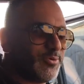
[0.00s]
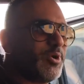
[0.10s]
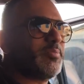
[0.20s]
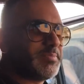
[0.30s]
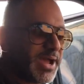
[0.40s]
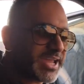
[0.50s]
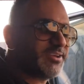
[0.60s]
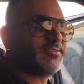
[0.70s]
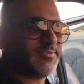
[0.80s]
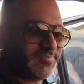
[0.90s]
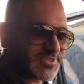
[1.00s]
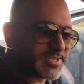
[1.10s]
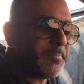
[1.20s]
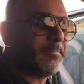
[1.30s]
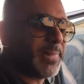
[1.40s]
We'll so that's the next thing.
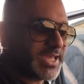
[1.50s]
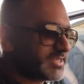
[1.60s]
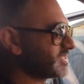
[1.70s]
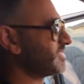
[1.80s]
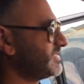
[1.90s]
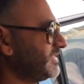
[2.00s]
So as you've